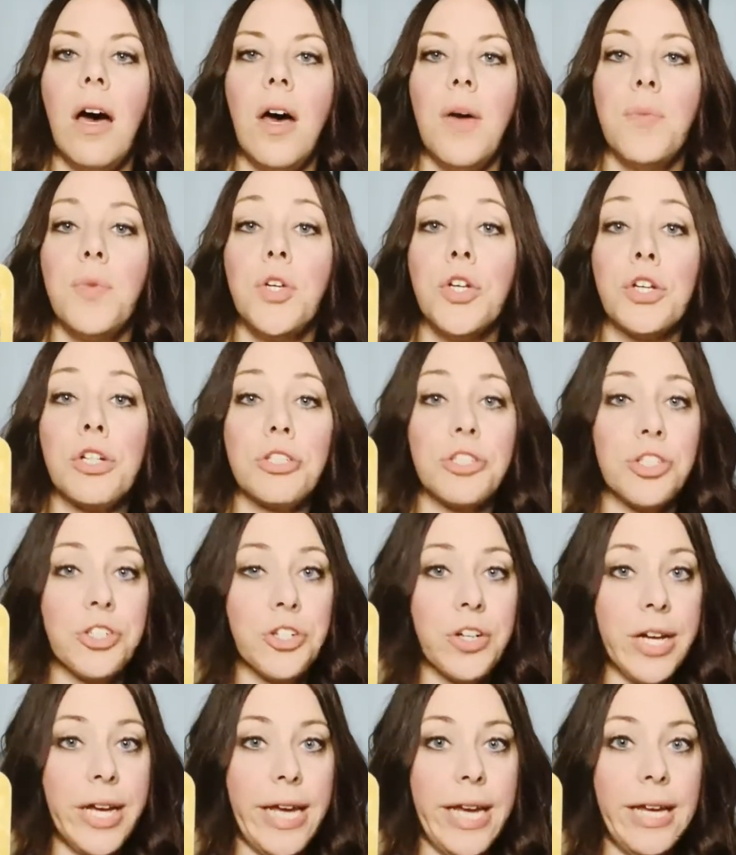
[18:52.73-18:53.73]

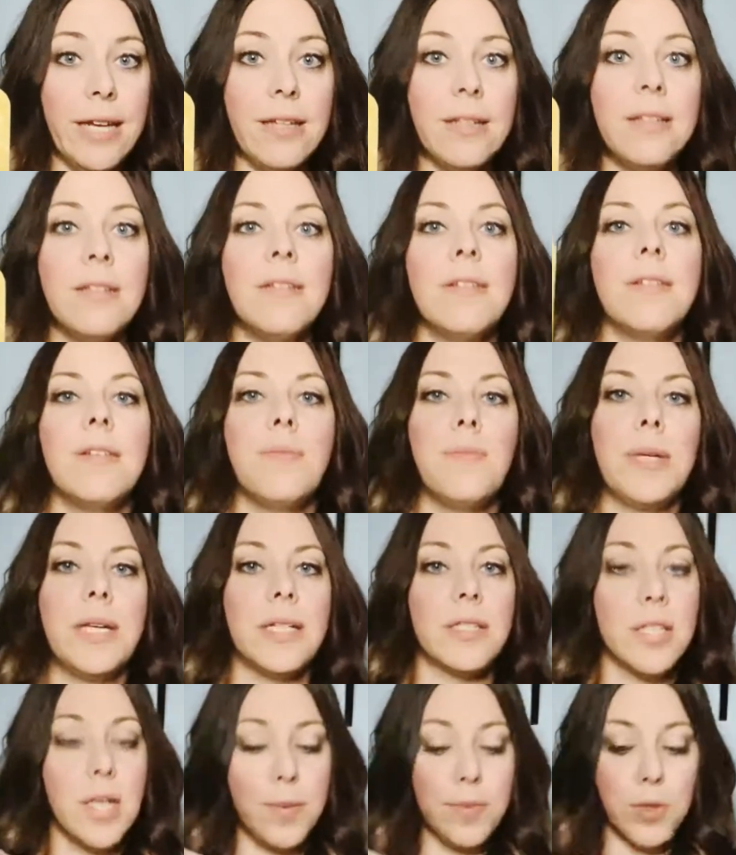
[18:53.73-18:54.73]
nurturing,
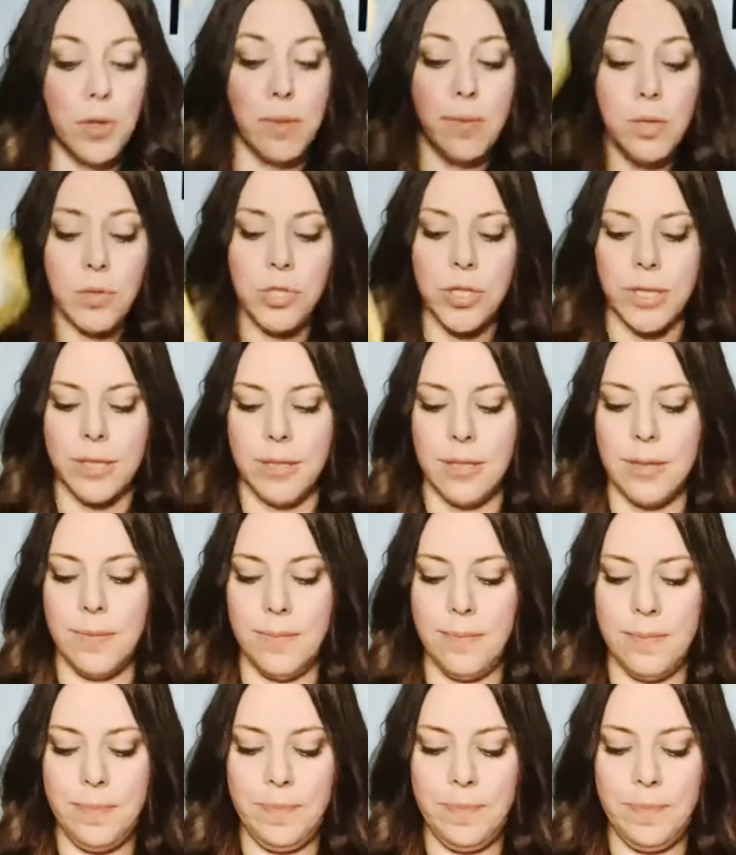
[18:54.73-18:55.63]
because cups are emotions.